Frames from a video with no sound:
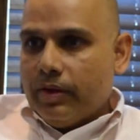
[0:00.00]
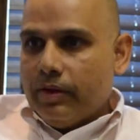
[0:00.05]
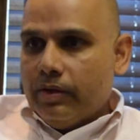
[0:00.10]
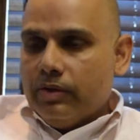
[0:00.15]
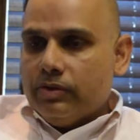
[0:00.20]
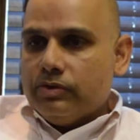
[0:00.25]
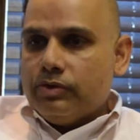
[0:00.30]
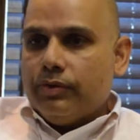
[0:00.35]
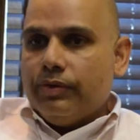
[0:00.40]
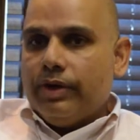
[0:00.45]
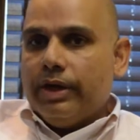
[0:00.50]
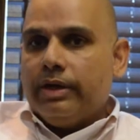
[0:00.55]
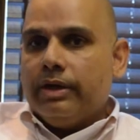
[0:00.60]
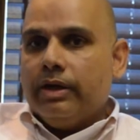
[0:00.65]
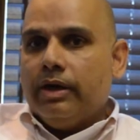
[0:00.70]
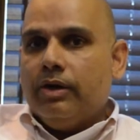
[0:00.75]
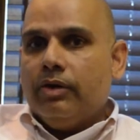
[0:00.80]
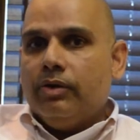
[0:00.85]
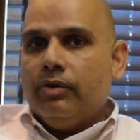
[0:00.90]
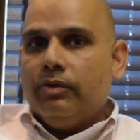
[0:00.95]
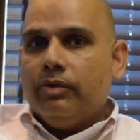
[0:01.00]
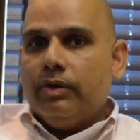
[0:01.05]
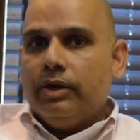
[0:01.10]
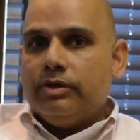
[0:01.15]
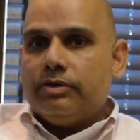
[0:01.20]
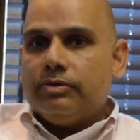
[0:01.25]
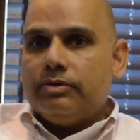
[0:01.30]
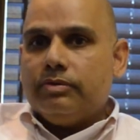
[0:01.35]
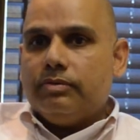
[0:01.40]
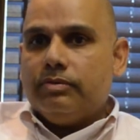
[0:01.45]
So right now,
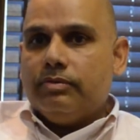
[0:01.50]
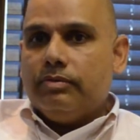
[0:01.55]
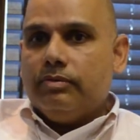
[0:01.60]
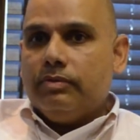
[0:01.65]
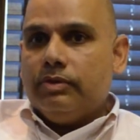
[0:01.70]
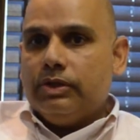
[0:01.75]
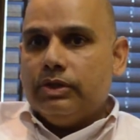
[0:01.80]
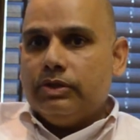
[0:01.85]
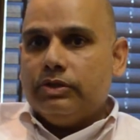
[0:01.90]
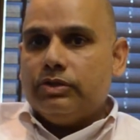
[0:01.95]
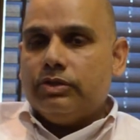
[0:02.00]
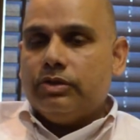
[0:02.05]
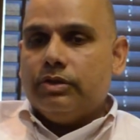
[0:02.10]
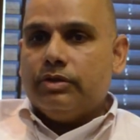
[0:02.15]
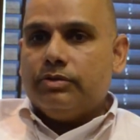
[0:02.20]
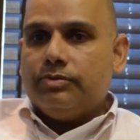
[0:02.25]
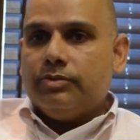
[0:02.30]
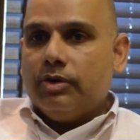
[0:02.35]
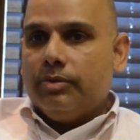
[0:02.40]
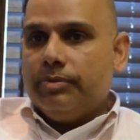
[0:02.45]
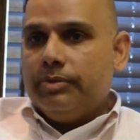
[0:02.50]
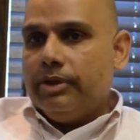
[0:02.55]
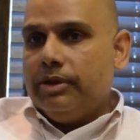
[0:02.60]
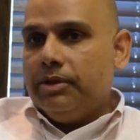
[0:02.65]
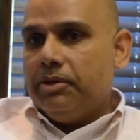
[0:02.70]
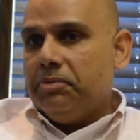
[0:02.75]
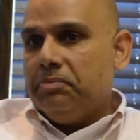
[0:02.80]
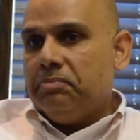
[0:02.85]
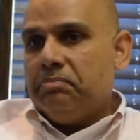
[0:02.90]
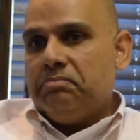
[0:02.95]
it's digital is
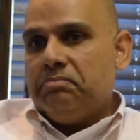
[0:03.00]
probably